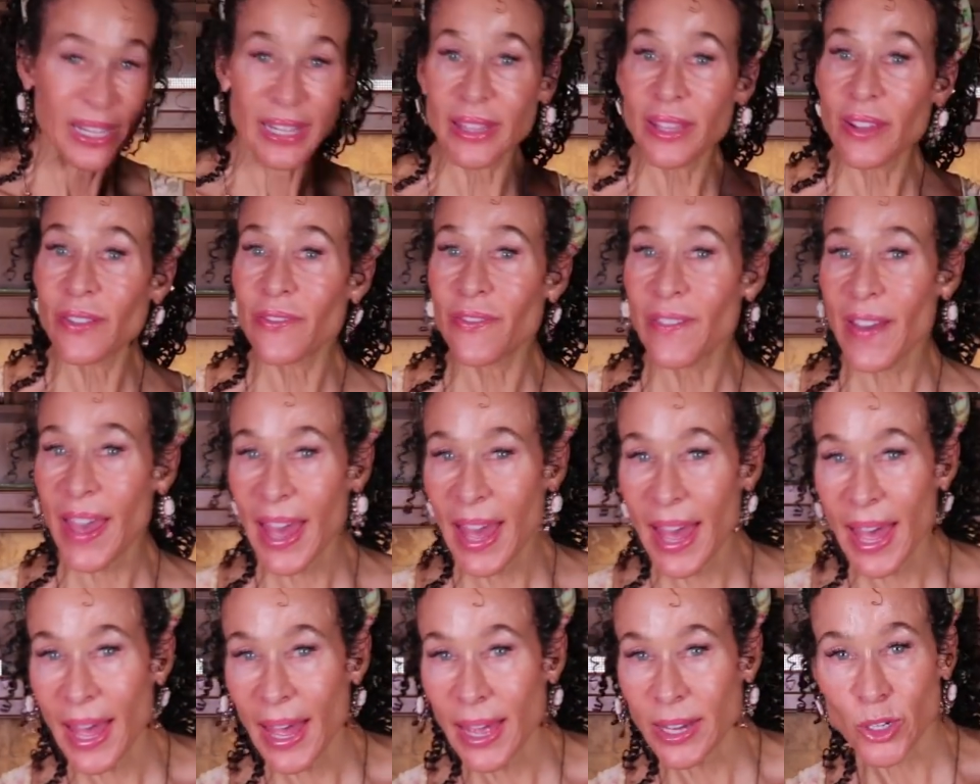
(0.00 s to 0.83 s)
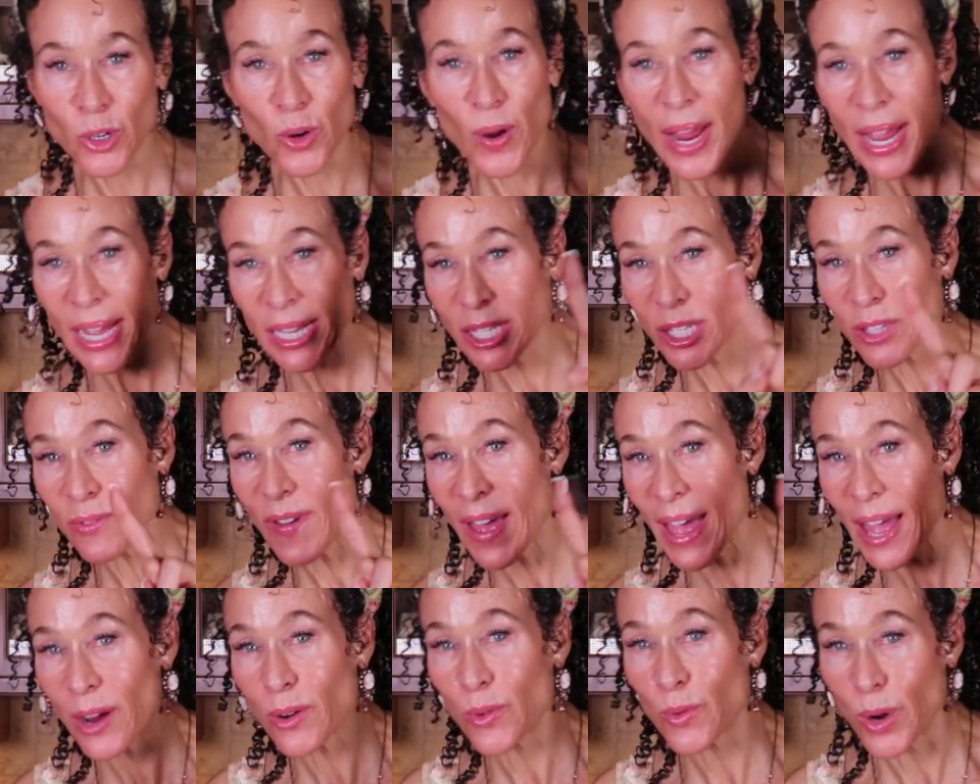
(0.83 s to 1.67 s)
in the fat, trans
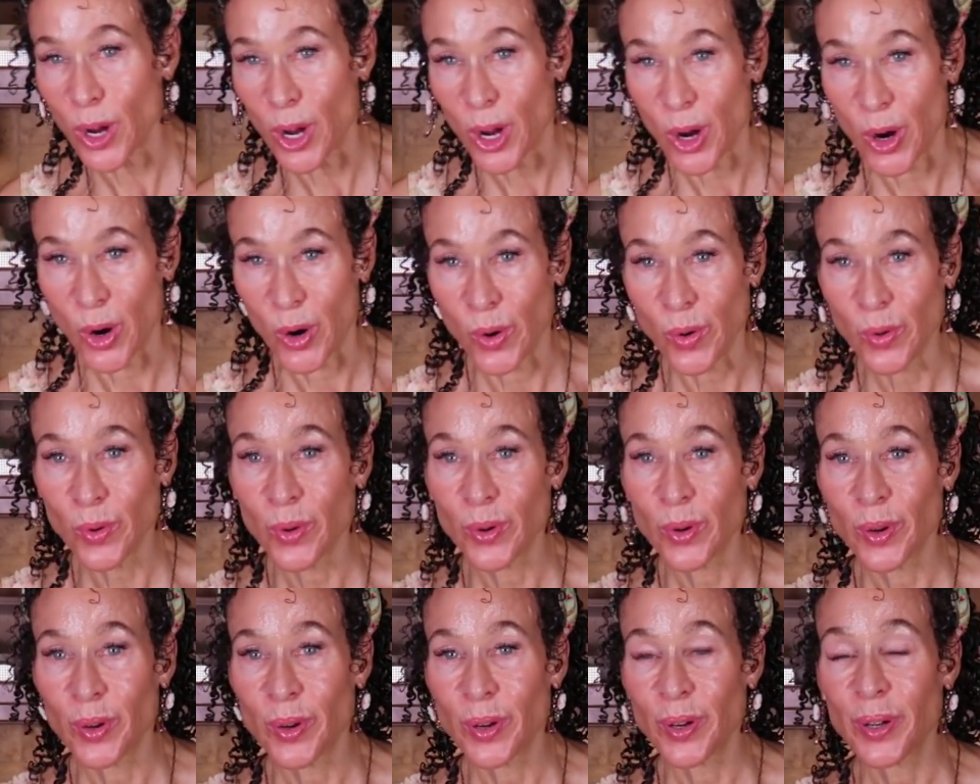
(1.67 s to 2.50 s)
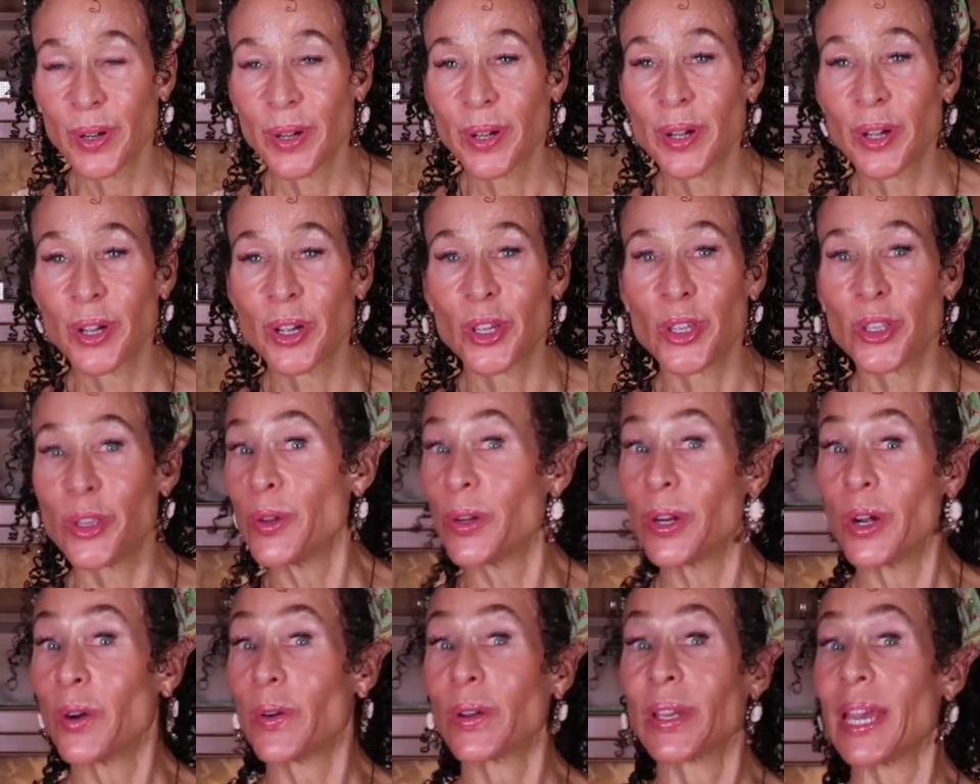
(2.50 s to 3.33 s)
fat row,
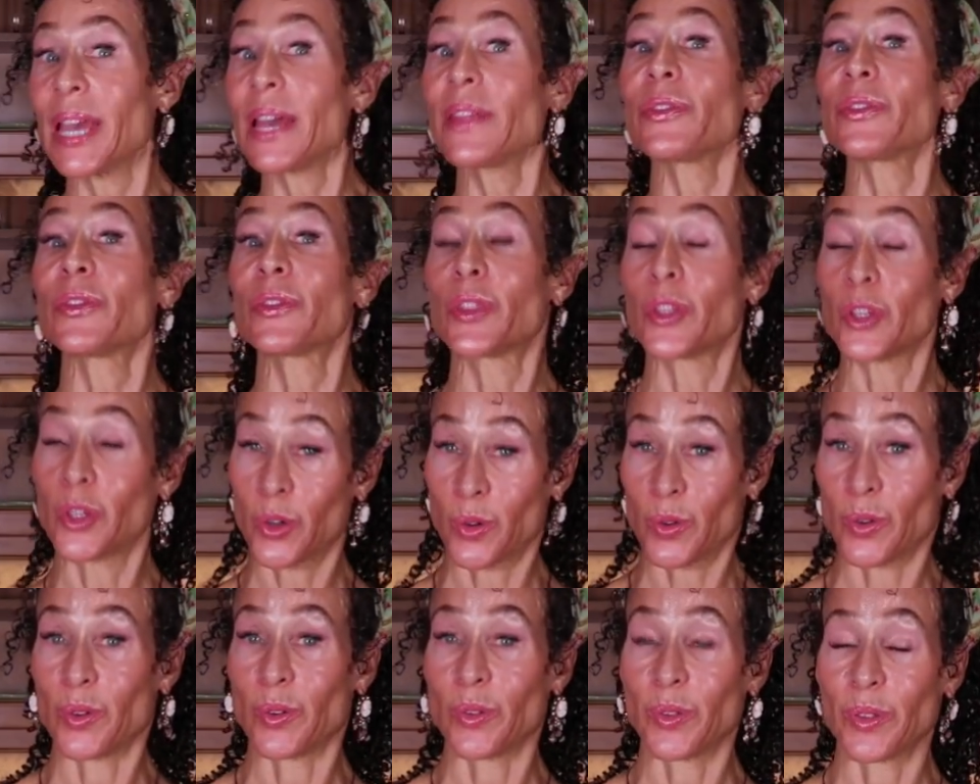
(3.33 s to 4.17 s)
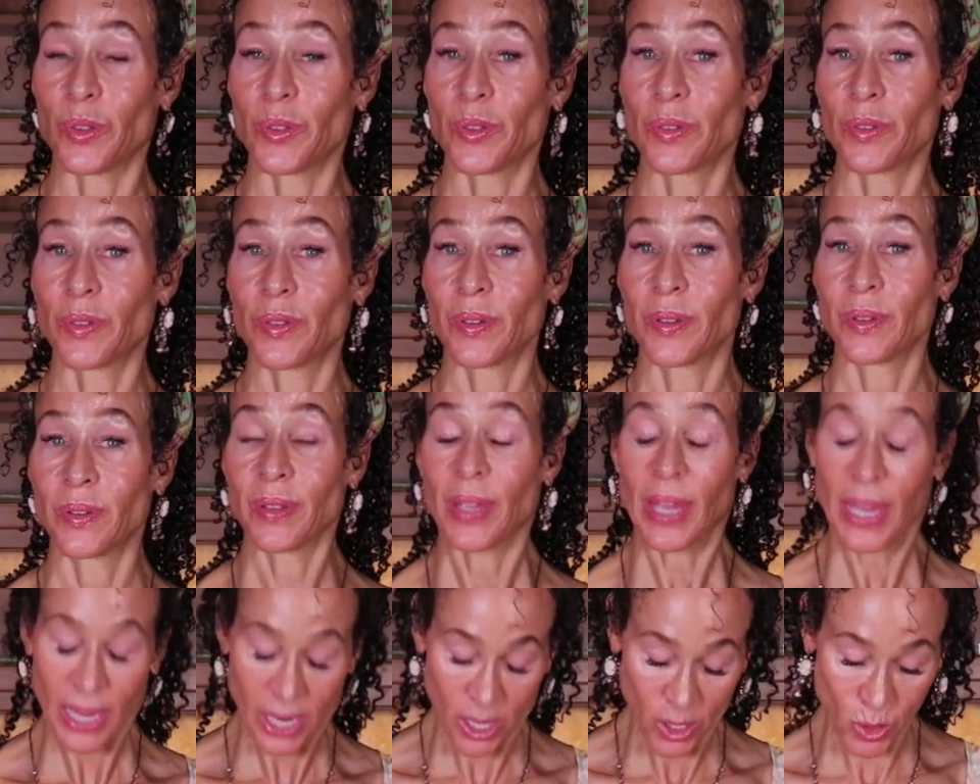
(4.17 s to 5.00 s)
you don't get the truth.
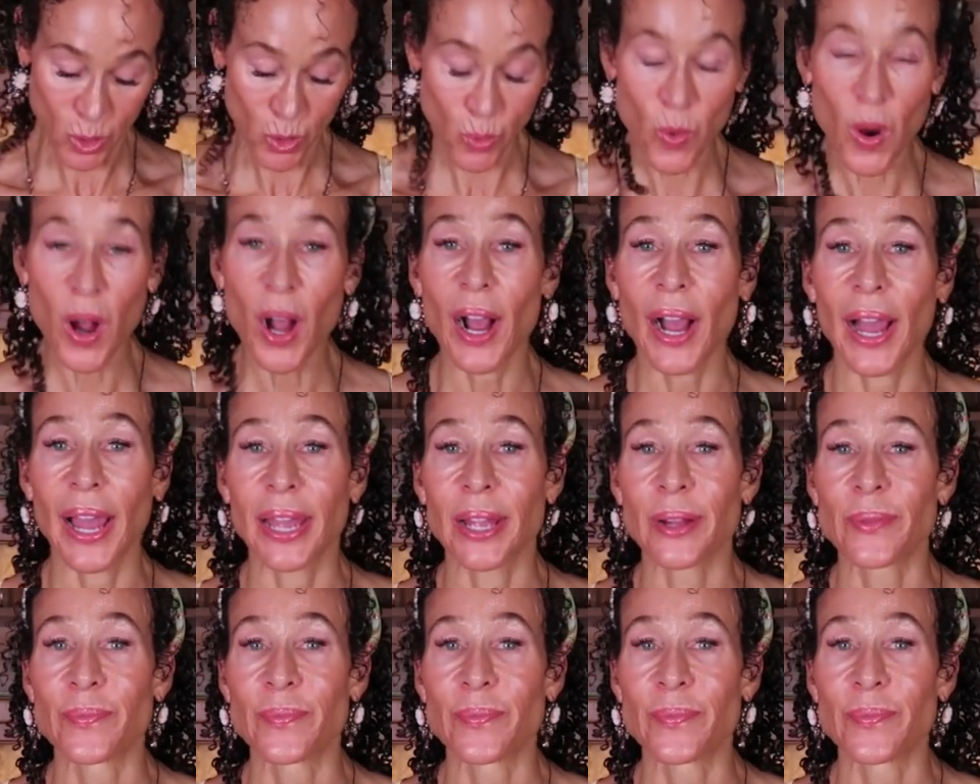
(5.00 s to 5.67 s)
Here's why.